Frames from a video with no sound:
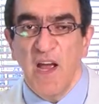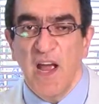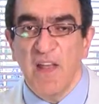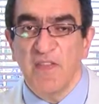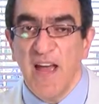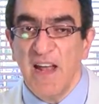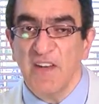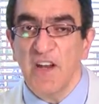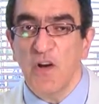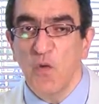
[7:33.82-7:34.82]
and that
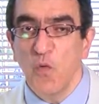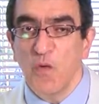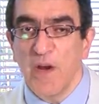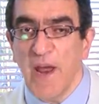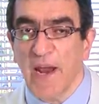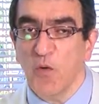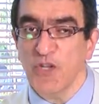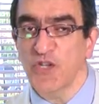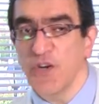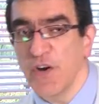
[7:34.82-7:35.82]
include a
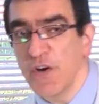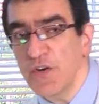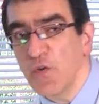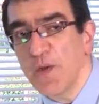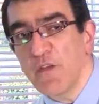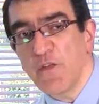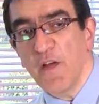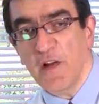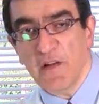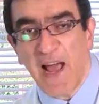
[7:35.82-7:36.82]
questionnaire to be
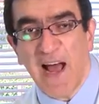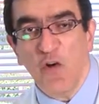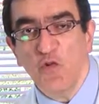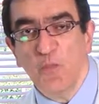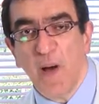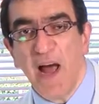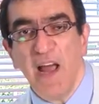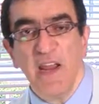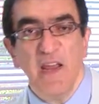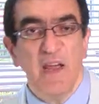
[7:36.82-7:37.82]
filled out
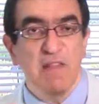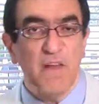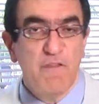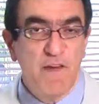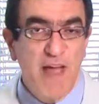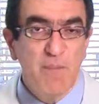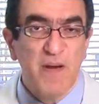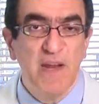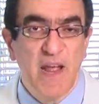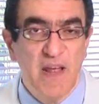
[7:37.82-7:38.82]
by the
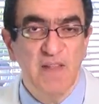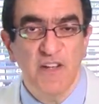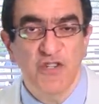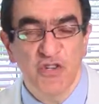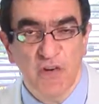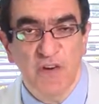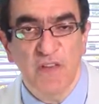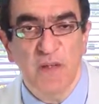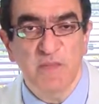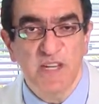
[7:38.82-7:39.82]
family and the
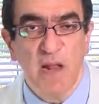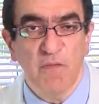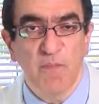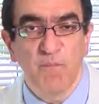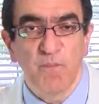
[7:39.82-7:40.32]
children themselves.